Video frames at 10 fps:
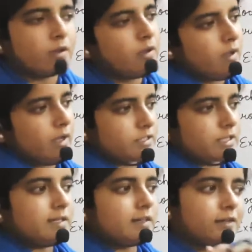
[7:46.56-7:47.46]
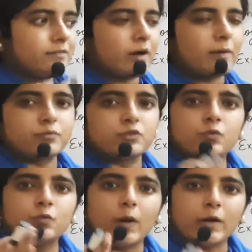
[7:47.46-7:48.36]
It can live up to
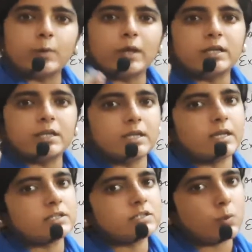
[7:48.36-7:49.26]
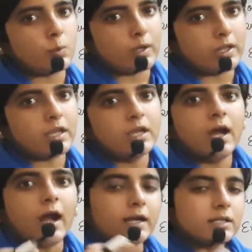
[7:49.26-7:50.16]
120 days only,
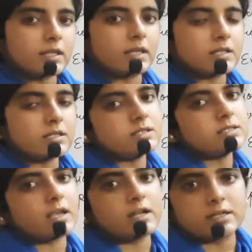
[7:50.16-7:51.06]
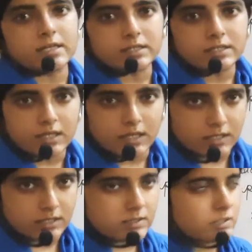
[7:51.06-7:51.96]
and then cell death
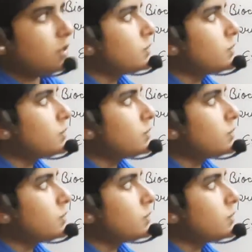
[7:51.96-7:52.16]
occurs.